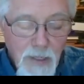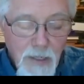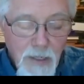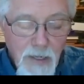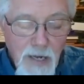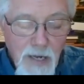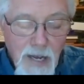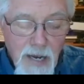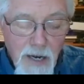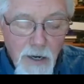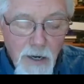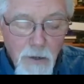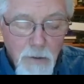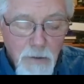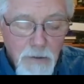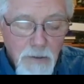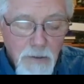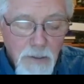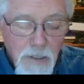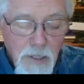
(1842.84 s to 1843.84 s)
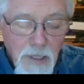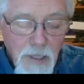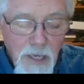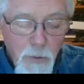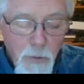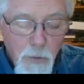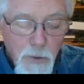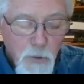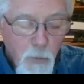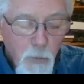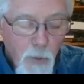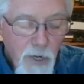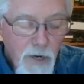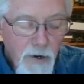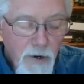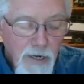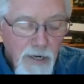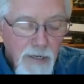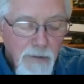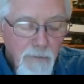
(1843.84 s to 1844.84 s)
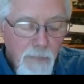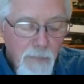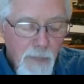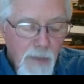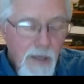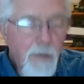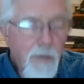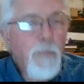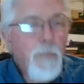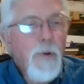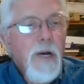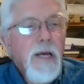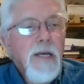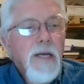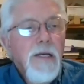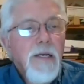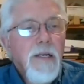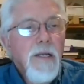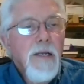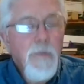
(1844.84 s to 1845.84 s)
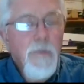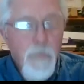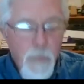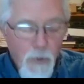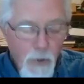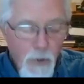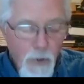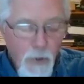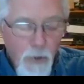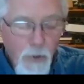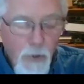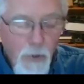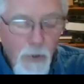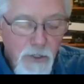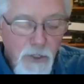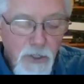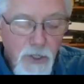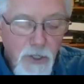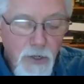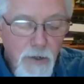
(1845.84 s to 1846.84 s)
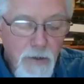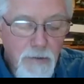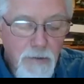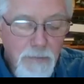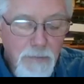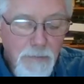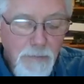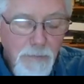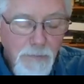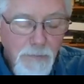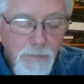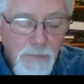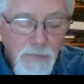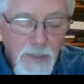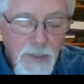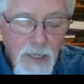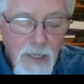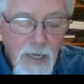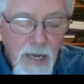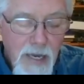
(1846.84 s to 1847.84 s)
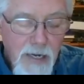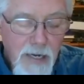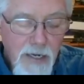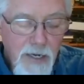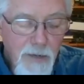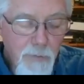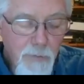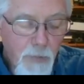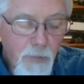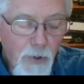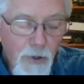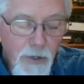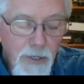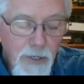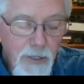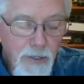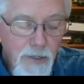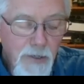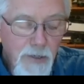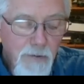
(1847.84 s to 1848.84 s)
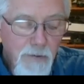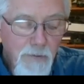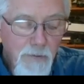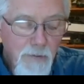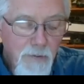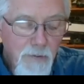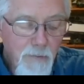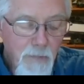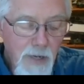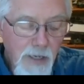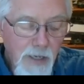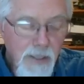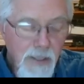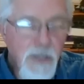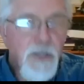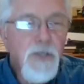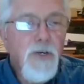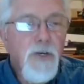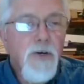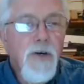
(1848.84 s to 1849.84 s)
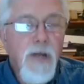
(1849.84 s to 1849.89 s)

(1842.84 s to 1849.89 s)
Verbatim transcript: Now he was wearing a bright embroidered shirt and an embroidered Middle Eastern